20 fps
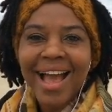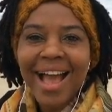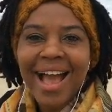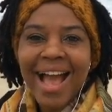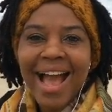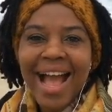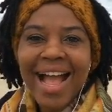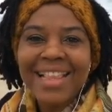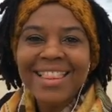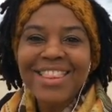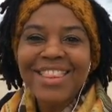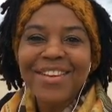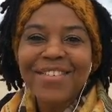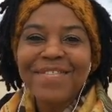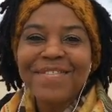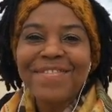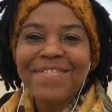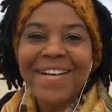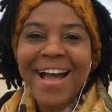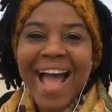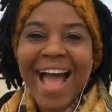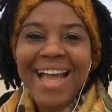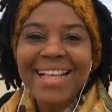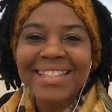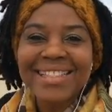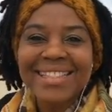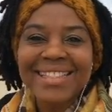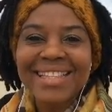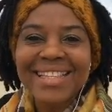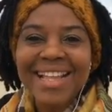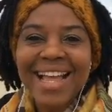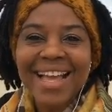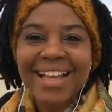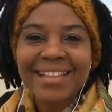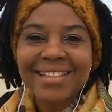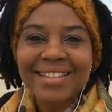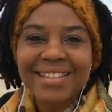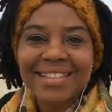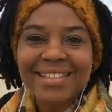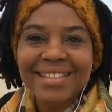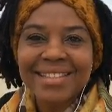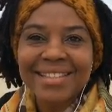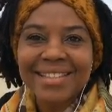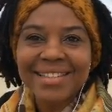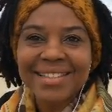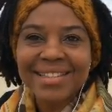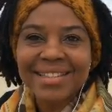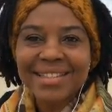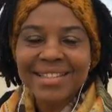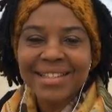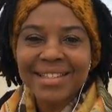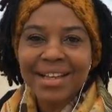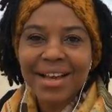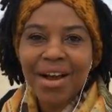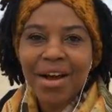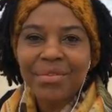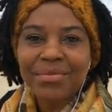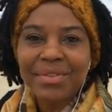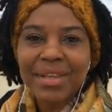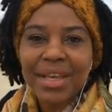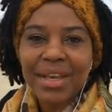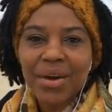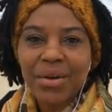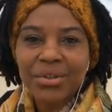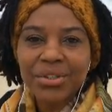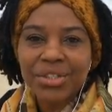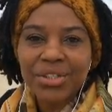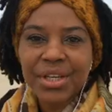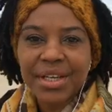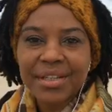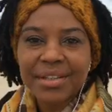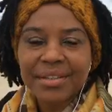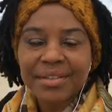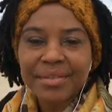at the vastness of the ocean.